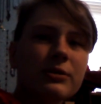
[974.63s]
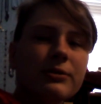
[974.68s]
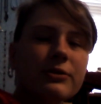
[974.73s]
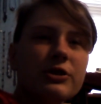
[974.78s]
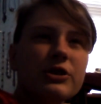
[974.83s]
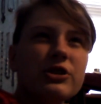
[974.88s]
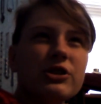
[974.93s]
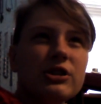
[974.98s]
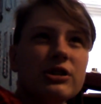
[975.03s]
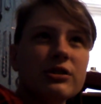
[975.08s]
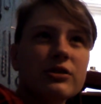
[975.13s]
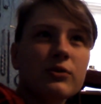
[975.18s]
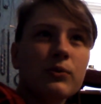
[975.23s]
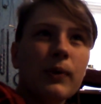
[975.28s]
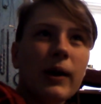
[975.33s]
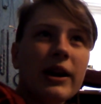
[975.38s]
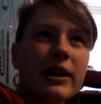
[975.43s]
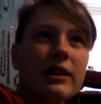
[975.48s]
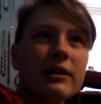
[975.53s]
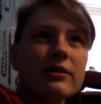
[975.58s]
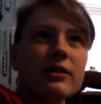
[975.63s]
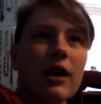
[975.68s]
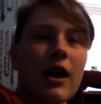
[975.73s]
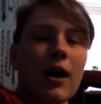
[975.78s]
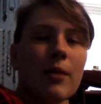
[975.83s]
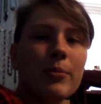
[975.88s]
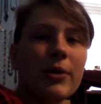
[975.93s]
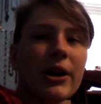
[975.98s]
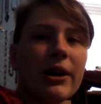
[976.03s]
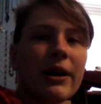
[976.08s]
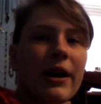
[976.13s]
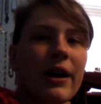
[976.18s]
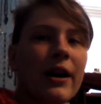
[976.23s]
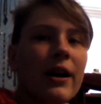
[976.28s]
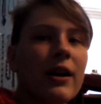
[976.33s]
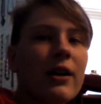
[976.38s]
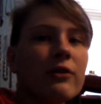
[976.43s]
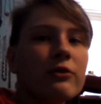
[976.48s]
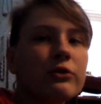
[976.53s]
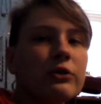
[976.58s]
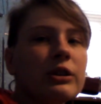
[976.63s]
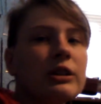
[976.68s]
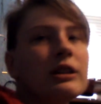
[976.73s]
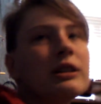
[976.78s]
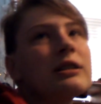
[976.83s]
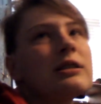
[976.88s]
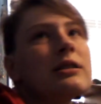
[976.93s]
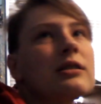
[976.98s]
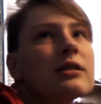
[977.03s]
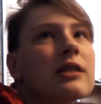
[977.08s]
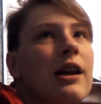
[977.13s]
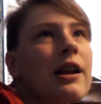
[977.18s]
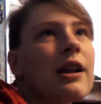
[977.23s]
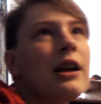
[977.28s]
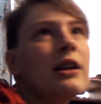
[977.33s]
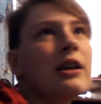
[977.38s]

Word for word: like you know that sort of sheer white top I have,